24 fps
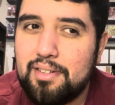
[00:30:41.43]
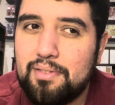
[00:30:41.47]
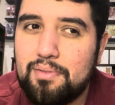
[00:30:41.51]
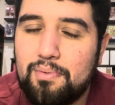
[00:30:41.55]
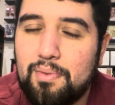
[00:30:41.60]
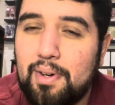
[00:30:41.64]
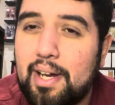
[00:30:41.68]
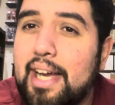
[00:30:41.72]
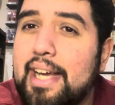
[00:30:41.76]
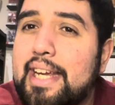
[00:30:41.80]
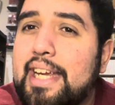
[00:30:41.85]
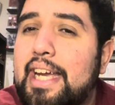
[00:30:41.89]

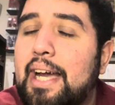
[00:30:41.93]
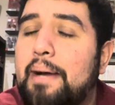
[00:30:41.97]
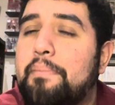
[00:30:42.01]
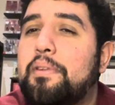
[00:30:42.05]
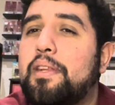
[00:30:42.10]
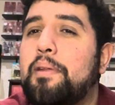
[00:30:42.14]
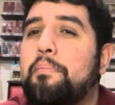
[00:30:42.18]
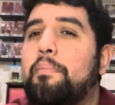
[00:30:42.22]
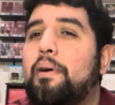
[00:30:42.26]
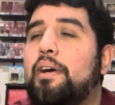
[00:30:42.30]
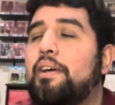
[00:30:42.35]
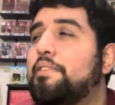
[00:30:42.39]
Why I kept
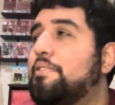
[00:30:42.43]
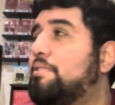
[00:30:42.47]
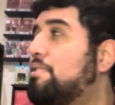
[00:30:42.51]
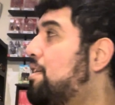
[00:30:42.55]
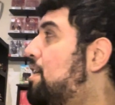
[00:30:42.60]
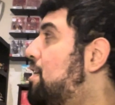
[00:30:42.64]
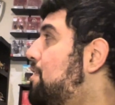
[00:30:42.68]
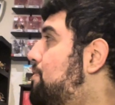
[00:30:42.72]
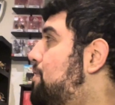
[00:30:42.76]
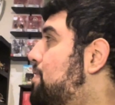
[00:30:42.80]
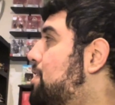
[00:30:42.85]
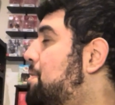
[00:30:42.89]
them paused.
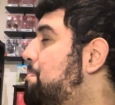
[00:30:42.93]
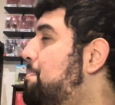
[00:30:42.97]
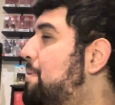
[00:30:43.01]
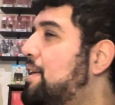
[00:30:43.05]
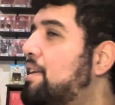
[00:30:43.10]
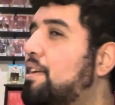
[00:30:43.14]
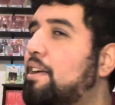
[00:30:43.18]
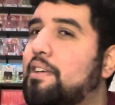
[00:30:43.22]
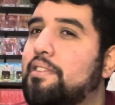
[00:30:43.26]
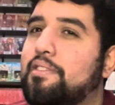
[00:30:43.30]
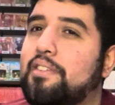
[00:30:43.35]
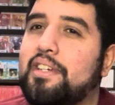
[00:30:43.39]
Oh, fucking my
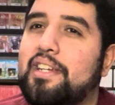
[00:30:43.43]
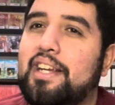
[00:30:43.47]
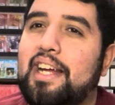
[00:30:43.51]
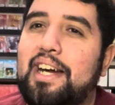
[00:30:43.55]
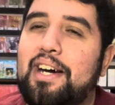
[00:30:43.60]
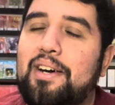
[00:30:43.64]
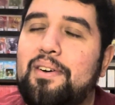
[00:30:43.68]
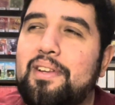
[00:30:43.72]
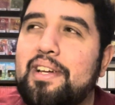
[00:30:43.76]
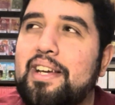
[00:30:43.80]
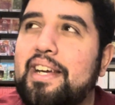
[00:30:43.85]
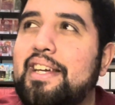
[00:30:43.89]
dog's gonna
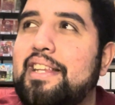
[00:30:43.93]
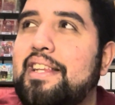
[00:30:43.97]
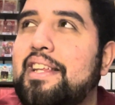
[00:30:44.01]
howl again.